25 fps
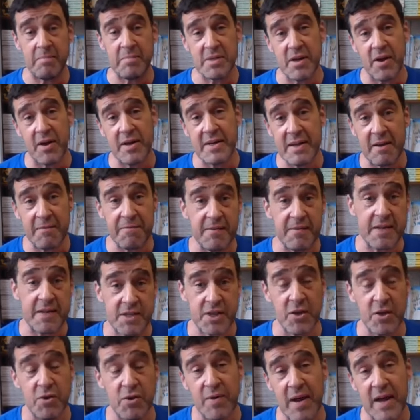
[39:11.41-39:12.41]
So I definitely
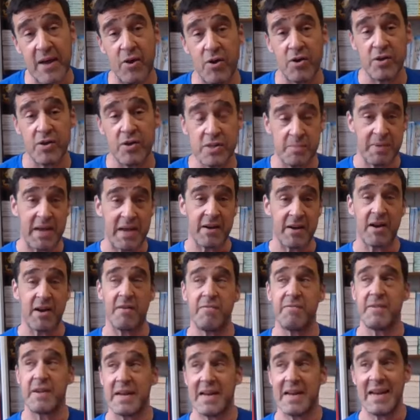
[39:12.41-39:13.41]
do write
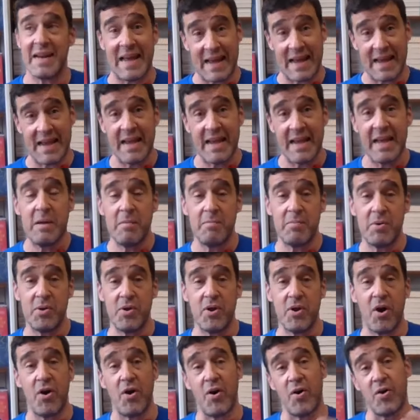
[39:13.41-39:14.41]
autobiographically, but
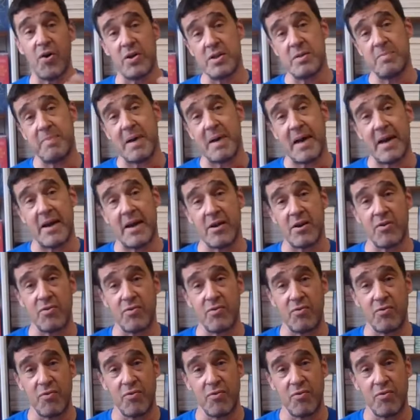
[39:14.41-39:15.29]
not autobiography,